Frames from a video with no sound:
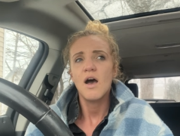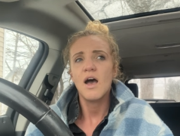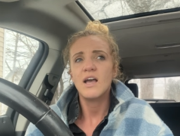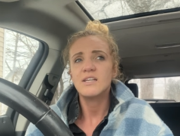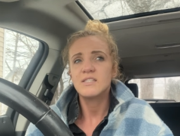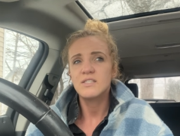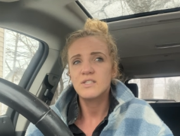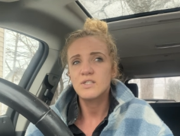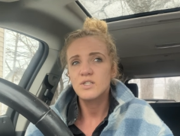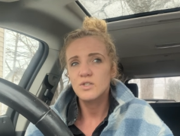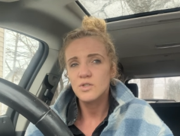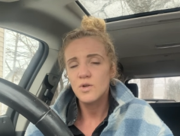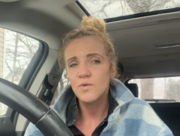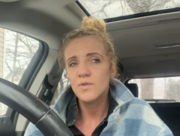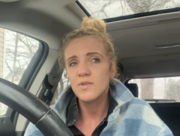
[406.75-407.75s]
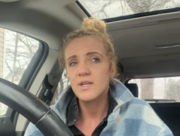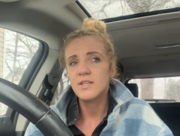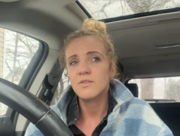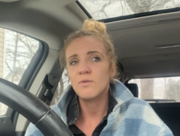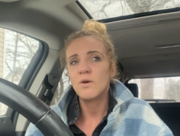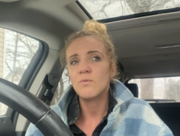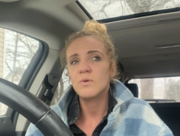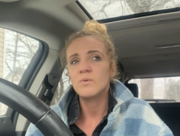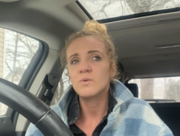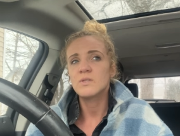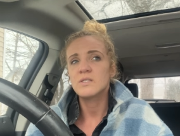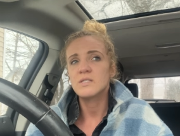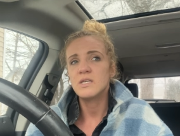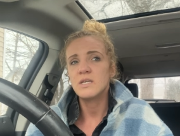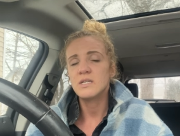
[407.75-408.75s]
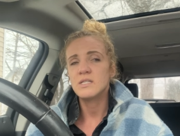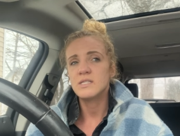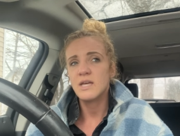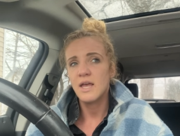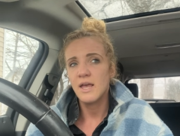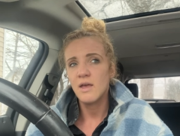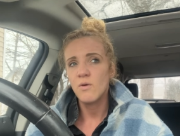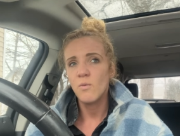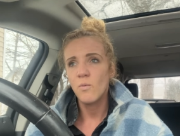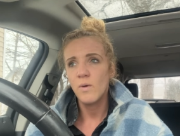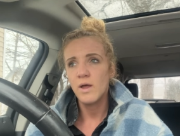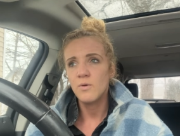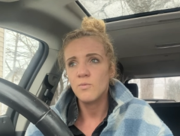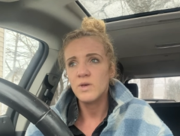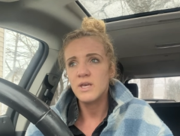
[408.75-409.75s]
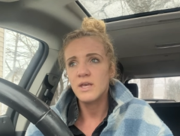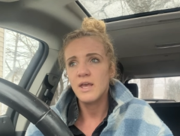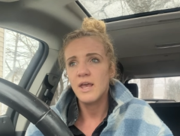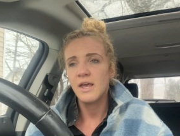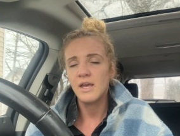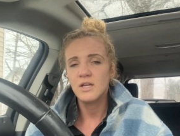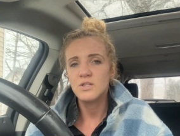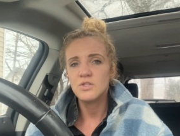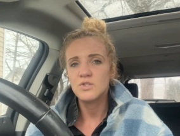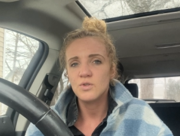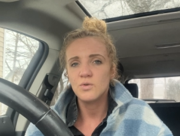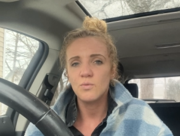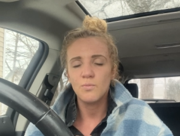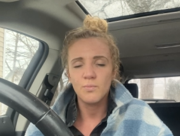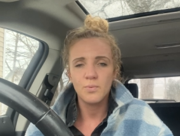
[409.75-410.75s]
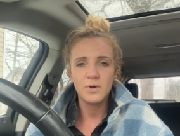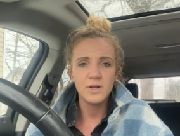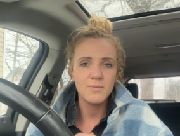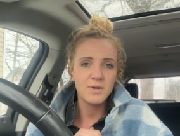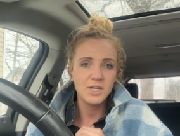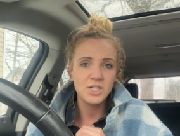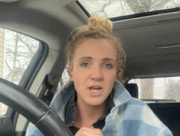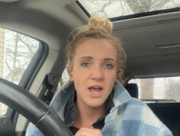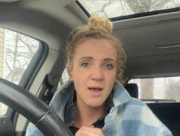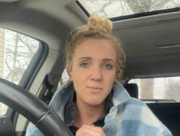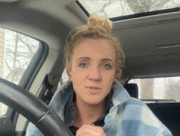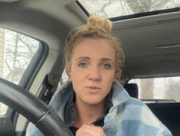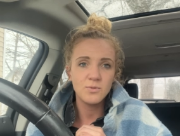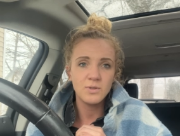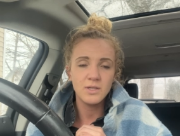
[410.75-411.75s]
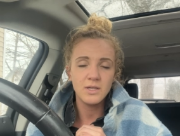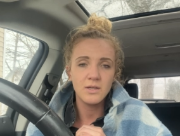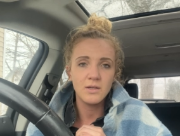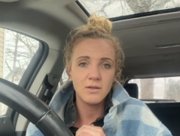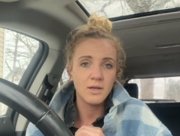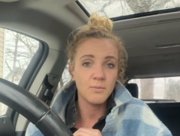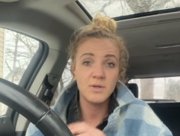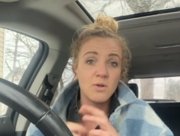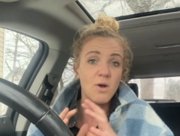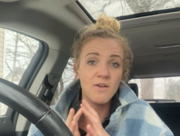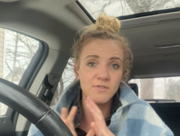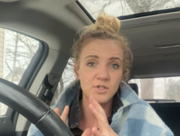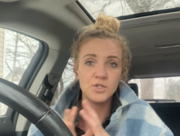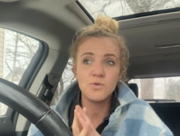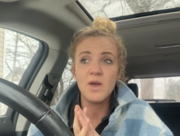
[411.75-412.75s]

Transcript: I still don't think that we will see a day when we can't do pretty much absolutely, like we don't have to do